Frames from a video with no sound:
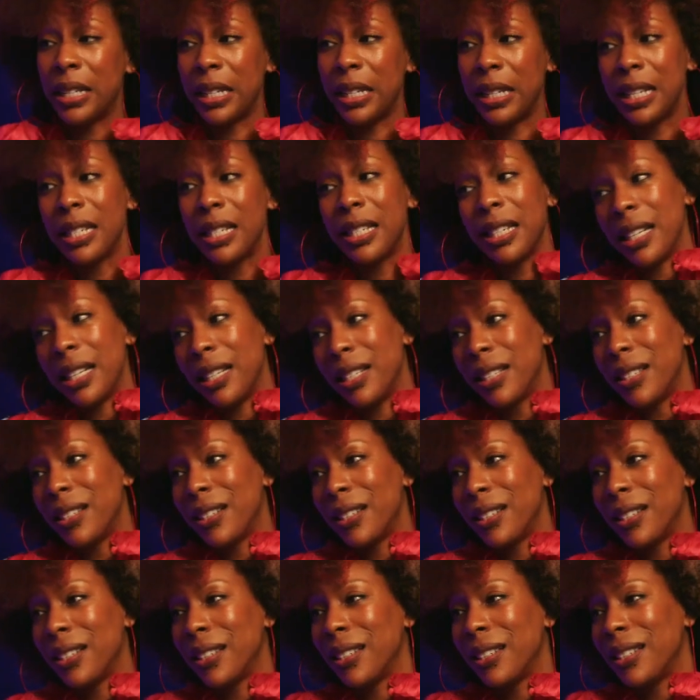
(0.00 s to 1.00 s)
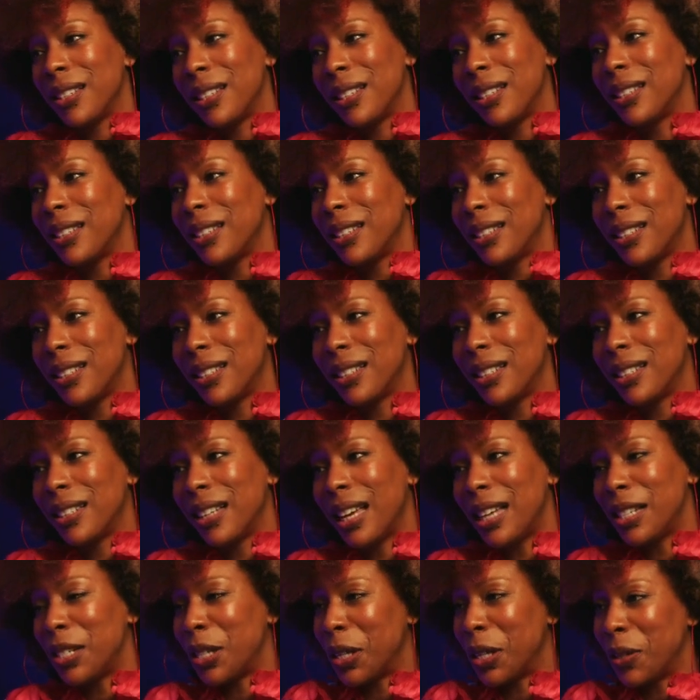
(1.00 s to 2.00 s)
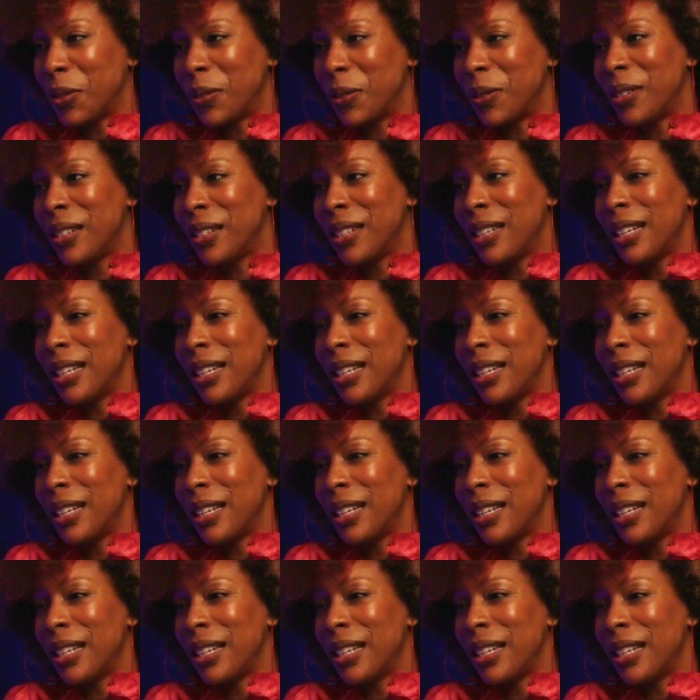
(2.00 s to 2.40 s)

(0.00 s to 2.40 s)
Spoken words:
listen. I don't.